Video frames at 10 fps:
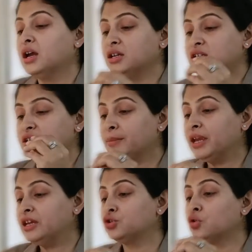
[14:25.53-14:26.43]

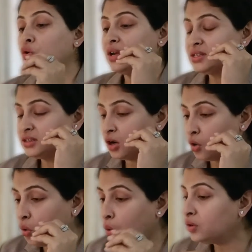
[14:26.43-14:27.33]
Tomato is the
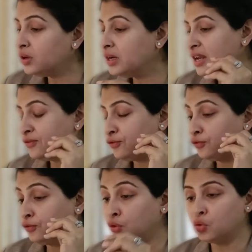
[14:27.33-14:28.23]
only
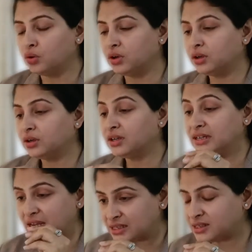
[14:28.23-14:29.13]
fruit.
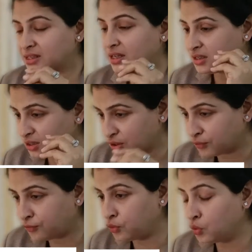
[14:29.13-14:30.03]
Yes, it is a
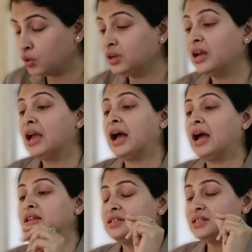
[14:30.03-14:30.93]
fruit,
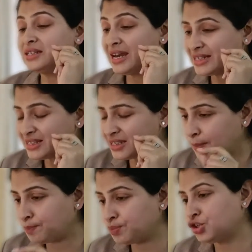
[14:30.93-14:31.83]
and it is an
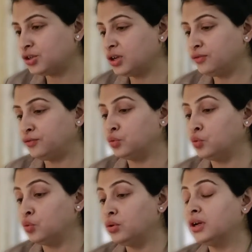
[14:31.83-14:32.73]
exceptional
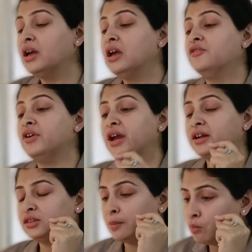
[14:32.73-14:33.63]
fruit
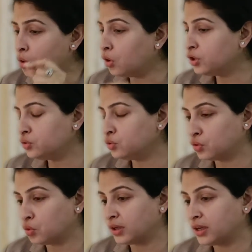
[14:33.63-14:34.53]
where the more you
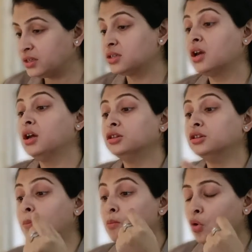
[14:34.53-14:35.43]
cook it,
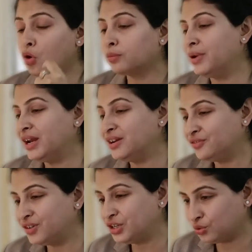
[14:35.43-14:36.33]
the more
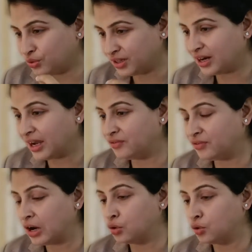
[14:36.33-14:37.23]
benefit you derive
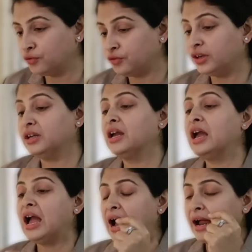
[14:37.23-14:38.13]
out of it.
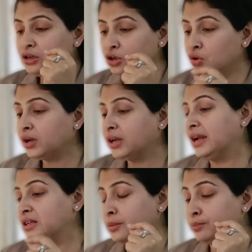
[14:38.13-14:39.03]
And look
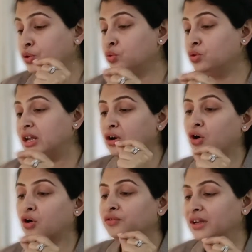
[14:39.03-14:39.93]
at the beauty
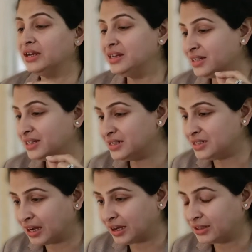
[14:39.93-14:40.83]
of Indian
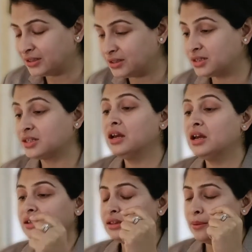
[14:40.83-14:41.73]
diet.
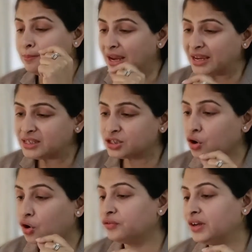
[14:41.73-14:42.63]
The base
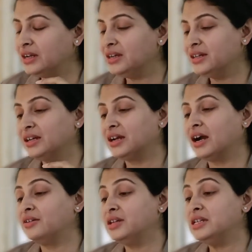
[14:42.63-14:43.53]
of Indian
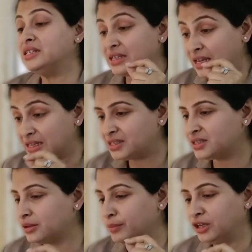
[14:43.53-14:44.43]
curries is
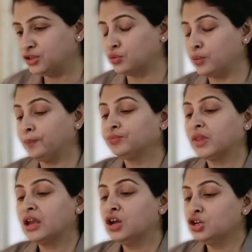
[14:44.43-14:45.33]
tomato.
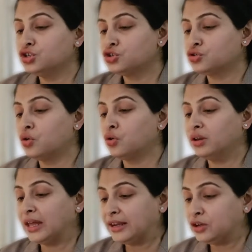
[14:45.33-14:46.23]
So,
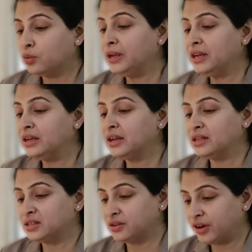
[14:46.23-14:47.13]
lycopene
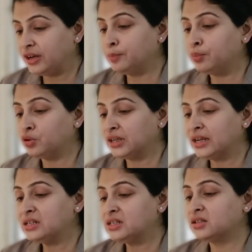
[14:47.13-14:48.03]
is a very
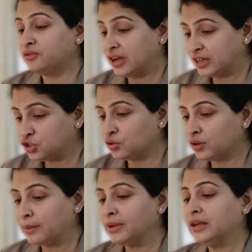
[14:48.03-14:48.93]
potent
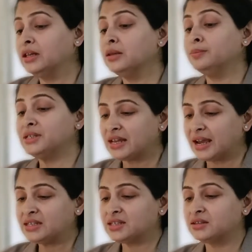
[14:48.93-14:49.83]
phytochemical.
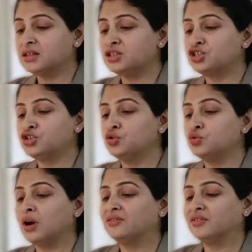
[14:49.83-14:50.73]
Besides this, you
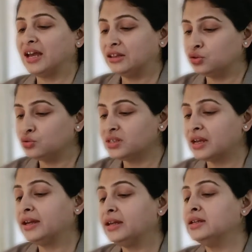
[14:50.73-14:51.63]
have
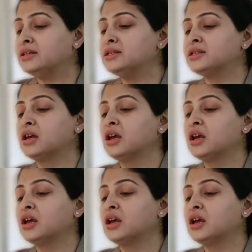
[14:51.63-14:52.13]
anthocyanins,